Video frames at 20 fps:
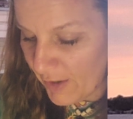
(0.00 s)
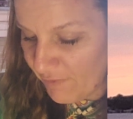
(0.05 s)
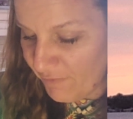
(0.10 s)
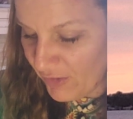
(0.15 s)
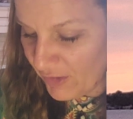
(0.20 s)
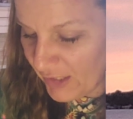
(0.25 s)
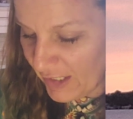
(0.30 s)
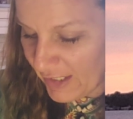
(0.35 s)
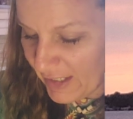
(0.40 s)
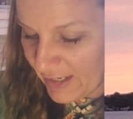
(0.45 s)
I
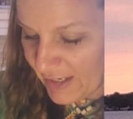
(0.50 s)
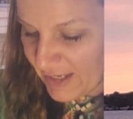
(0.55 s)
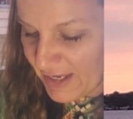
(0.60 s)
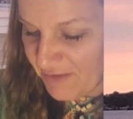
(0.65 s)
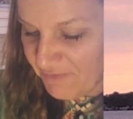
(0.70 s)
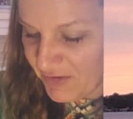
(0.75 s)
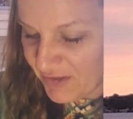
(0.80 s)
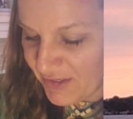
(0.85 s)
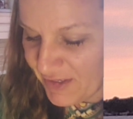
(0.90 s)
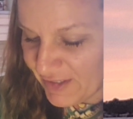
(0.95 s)
feel like
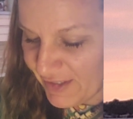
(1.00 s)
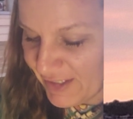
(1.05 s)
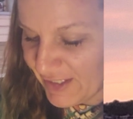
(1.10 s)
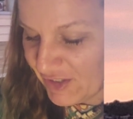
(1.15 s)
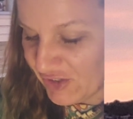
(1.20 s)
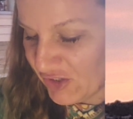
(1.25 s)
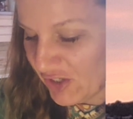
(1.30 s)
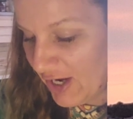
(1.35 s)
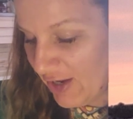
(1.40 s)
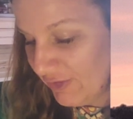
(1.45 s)
even these
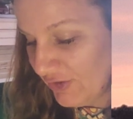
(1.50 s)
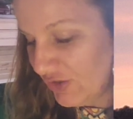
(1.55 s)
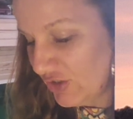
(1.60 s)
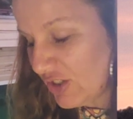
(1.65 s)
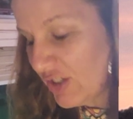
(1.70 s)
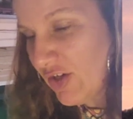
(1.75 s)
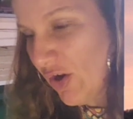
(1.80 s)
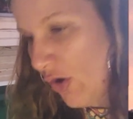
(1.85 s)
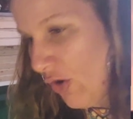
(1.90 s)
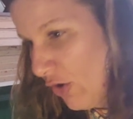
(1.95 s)

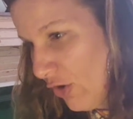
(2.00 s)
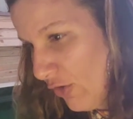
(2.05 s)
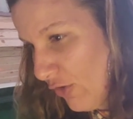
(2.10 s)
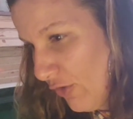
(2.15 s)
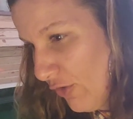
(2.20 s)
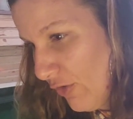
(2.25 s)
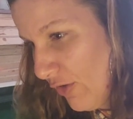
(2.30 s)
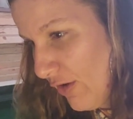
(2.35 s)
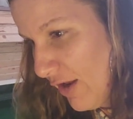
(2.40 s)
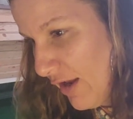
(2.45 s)
challenges are
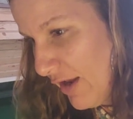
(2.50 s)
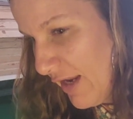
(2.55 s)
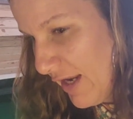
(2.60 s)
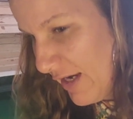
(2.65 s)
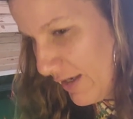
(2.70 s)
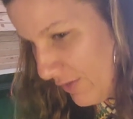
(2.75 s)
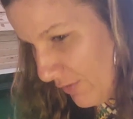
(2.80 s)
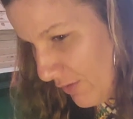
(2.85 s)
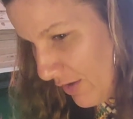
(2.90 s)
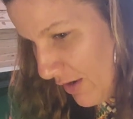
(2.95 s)

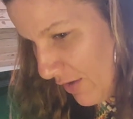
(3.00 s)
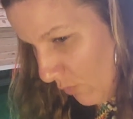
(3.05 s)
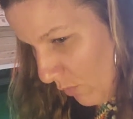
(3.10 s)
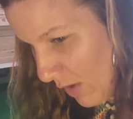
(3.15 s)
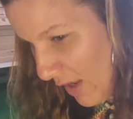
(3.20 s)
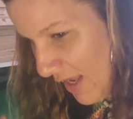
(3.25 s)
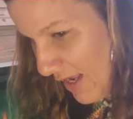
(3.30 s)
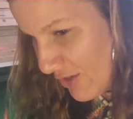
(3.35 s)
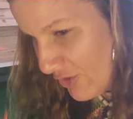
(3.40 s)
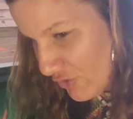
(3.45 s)
in a
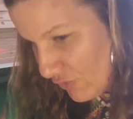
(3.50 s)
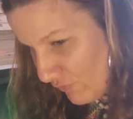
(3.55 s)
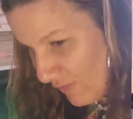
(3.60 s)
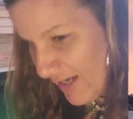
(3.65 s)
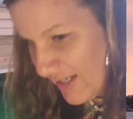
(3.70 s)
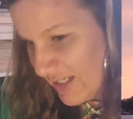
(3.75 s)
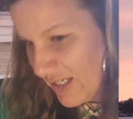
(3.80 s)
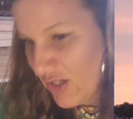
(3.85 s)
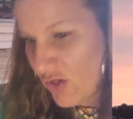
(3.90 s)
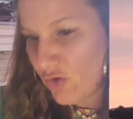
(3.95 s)
way
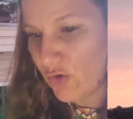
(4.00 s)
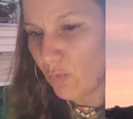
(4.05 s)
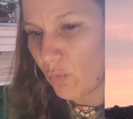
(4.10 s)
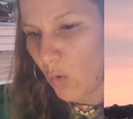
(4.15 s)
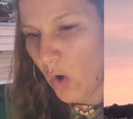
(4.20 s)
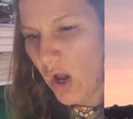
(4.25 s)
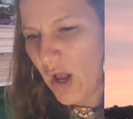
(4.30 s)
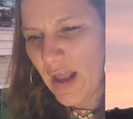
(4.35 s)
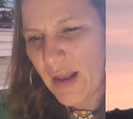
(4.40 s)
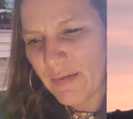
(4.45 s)
directing you to
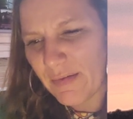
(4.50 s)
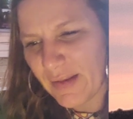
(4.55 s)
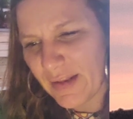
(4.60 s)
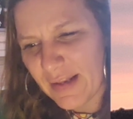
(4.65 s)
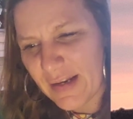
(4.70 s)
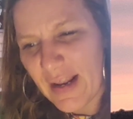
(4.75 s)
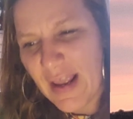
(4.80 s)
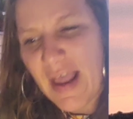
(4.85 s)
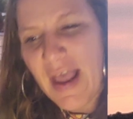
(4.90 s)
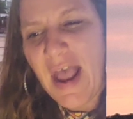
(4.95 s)
walk,
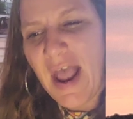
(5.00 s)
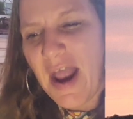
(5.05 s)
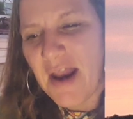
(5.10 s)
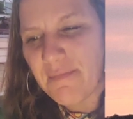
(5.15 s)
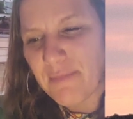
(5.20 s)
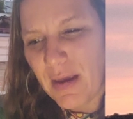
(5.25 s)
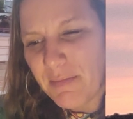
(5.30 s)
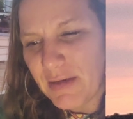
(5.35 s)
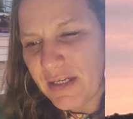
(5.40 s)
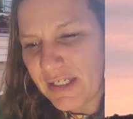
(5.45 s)
and
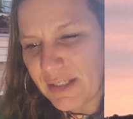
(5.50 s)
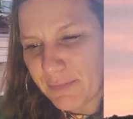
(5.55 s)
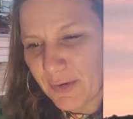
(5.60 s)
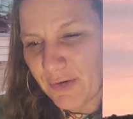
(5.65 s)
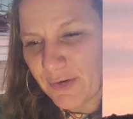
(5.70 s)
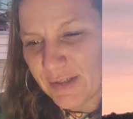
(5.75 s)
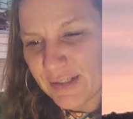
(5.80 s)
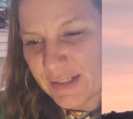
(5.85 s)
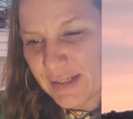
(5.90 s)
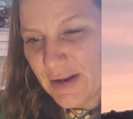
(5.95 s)
maybe
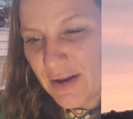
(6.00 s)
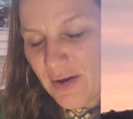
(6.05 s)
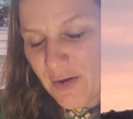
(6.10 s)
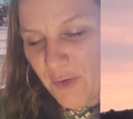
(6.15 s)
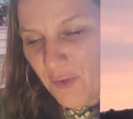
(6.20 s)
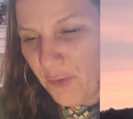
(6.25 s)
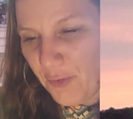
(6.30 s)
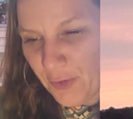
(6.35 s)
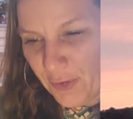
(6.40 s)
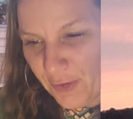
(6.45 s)
Spirit,
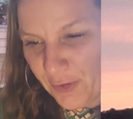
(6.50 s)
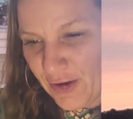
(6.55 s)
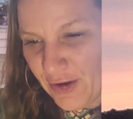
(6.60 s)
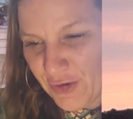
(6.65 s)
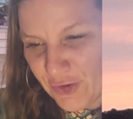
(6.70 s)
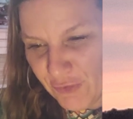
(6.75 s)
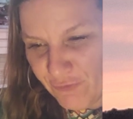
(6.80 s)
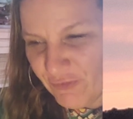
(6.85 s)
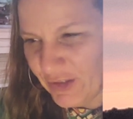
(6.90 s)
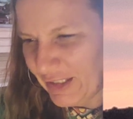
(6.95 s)
or in
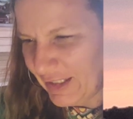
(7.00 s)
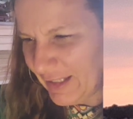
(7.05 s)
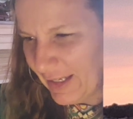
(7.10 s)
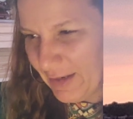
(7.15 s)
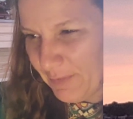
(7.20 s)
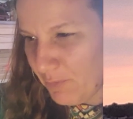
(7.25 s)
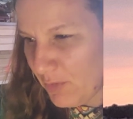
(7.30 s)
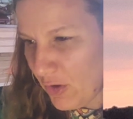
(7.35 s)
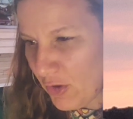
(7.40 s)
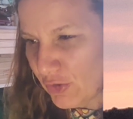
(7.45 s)
your feeling like,
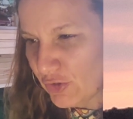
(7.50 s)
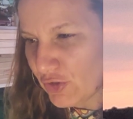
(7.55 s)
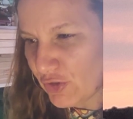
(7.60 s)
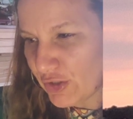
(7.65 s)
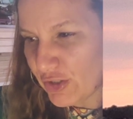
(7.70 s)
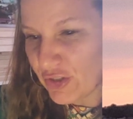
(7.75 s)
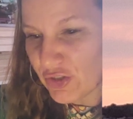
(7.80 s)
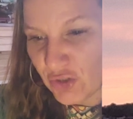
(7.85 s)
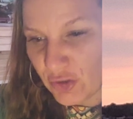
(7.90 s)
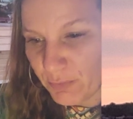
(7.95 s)
aren't you
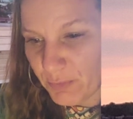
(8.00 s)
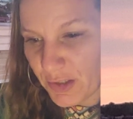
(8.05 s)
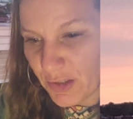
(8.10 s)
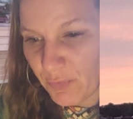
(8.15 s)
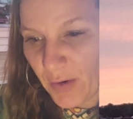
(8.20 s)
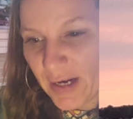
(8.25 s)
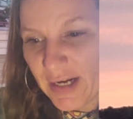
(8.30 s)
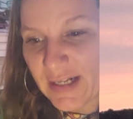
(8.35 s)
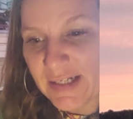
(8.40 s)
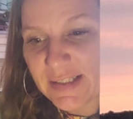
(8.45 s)
going to show me the
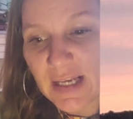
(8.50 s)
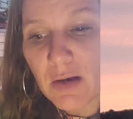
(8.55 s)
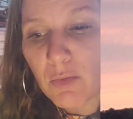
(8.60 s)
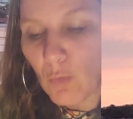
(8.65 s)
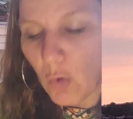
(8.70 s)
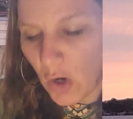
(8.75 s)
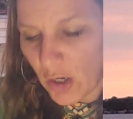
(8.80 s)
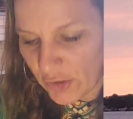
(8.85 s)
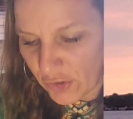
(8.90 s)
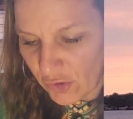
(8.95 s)
way? And it's saying
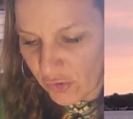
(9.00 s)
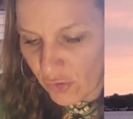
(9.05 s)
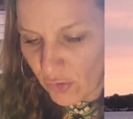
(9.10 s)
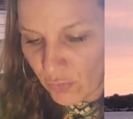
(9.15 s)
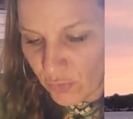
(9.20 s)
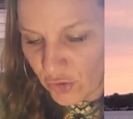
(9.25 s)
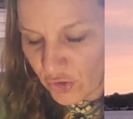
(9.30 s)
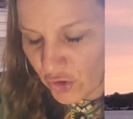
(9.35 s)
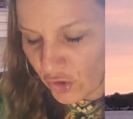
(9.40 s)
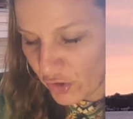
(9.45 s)
walk your
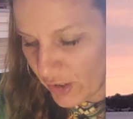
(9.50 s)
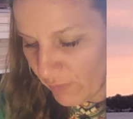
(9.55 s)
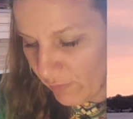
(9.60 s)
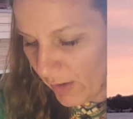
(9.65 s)
own journey.